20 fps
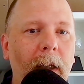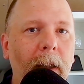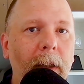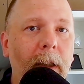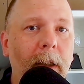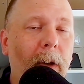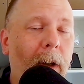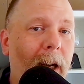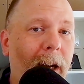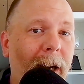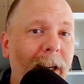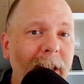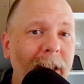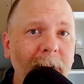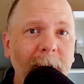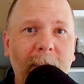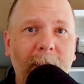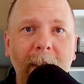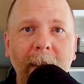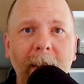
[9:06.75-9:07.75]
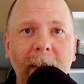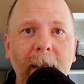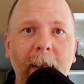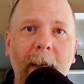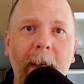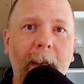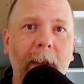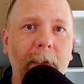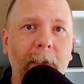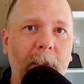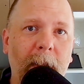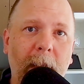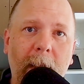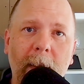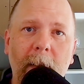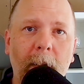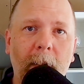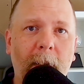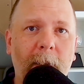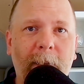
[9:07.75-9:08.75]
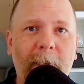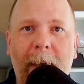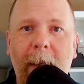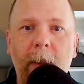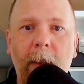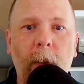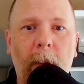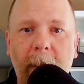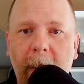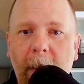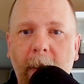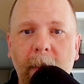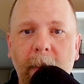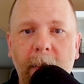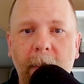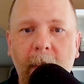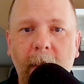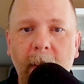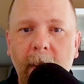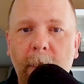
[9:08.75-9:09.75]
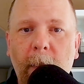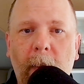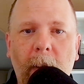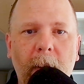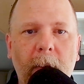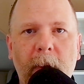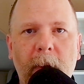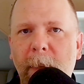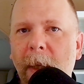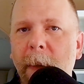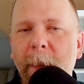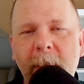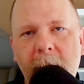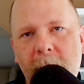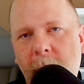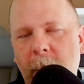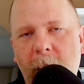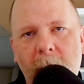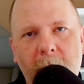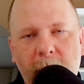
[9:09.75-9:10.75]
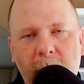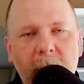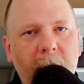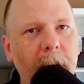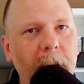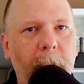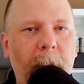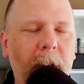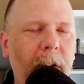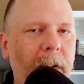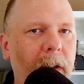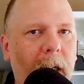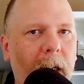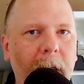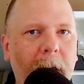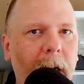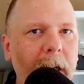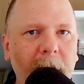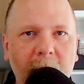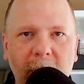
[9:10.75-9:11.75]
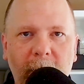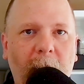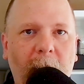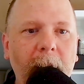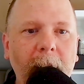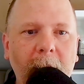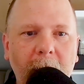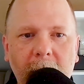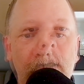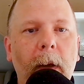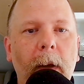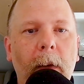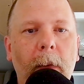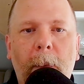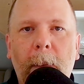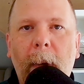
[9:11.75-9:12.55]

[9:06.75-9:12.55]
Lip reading: So I didn't find any technical factual errors in this book. There may be some I overlooked, but I didn't find any.